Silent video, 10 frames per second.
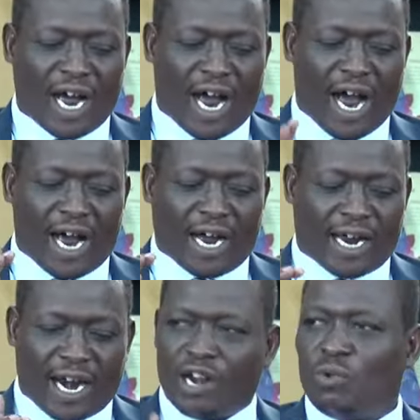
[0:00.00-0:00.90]
Our
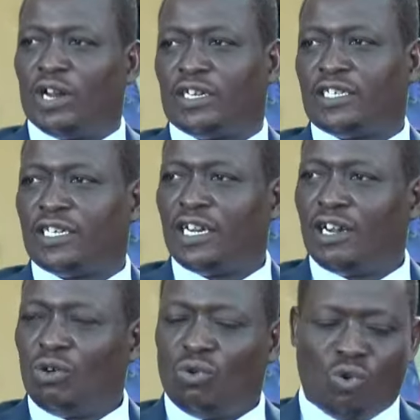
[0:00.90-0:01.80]
graduates,
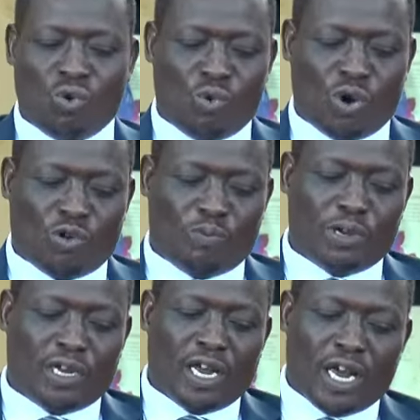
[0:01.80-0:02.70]
who will
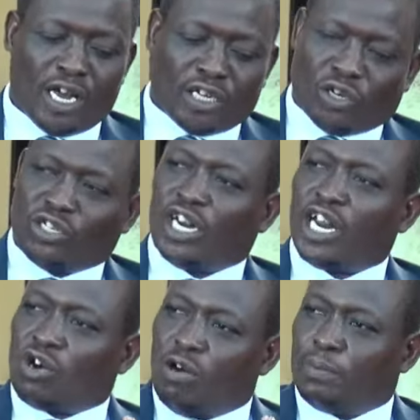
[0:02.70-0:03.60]
be socially
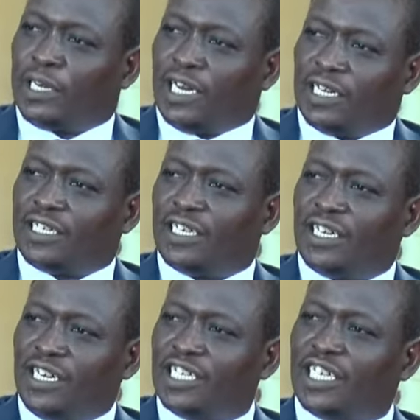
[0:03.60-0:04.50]
competent,
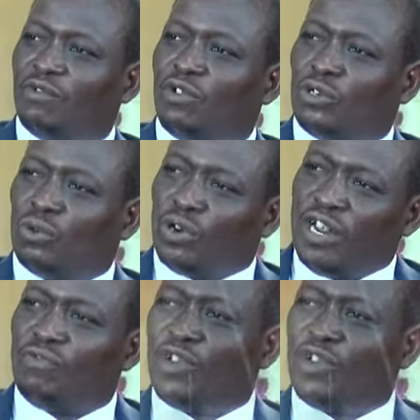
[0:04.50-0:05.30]
is able to live with